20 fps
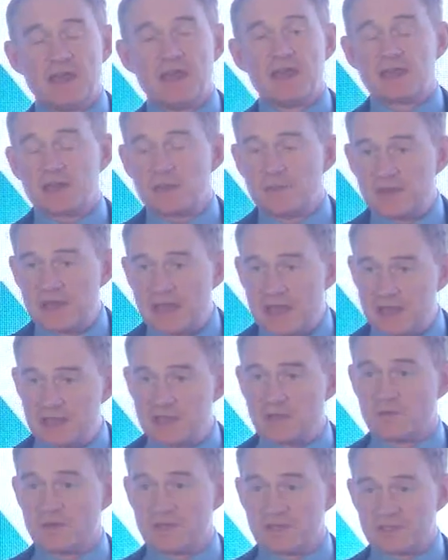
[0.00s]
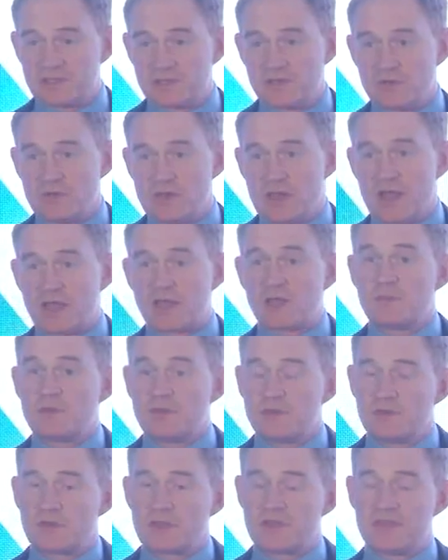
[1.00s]
it can be any reason you like, but
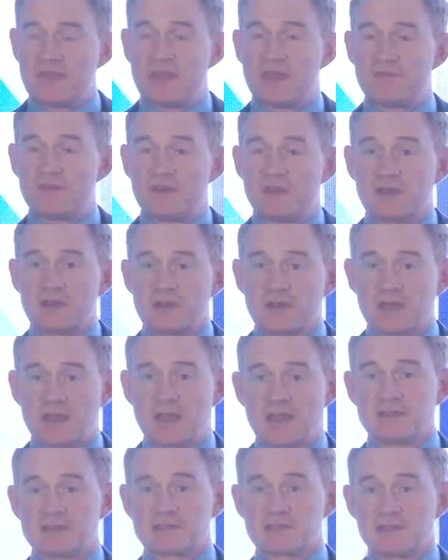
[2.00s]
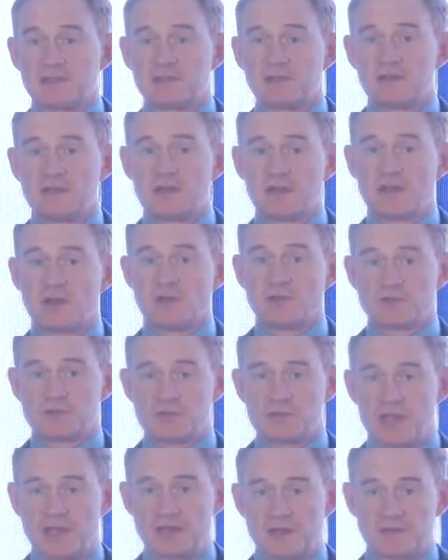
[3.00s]
you can never cancel a
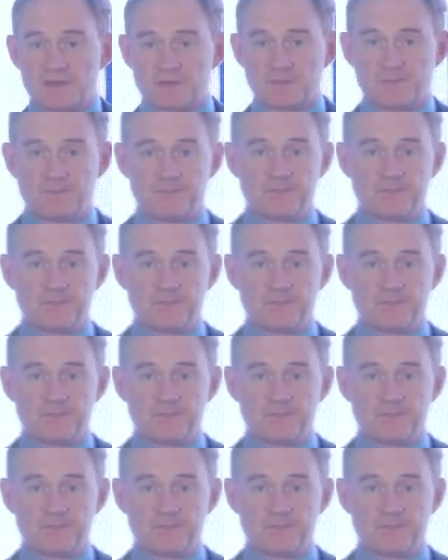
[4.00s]
contract.